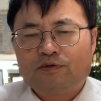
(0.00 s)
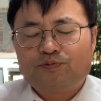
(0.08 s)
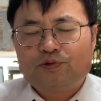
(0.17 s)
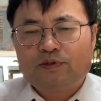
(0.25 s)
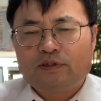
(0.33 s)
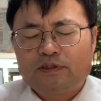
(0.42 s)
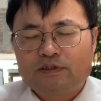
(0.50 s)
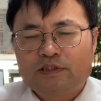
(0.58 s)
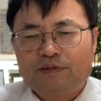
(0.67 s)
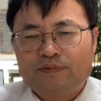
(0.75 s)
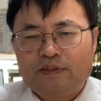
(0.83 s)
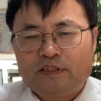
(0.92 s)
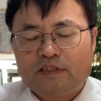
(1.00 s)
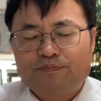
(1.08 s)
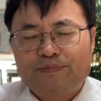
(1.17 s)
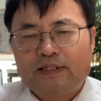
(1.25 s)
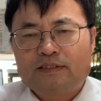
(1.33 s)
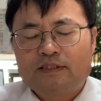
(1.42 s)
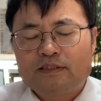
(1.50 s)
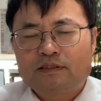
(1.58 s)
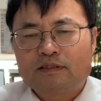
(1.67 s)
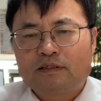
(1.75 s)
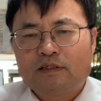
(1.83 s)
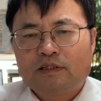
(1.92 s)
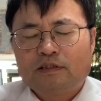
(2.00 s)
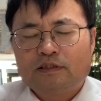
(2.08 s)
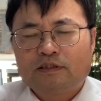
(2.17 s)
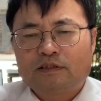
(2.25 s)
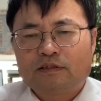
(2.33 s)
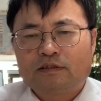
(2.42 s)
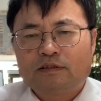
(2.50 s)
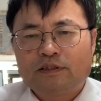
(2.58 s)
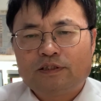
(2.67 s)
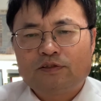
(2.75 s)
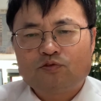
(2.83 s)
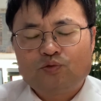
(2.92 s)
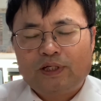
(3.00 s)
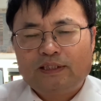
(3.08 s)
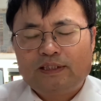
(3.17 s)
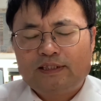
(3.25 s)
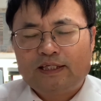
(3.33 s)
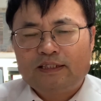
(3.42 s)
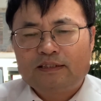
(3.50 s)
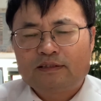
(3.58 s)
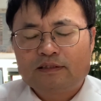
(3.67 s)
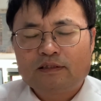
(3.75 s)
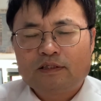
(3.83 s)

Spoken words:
funeral service expenses is 120 days.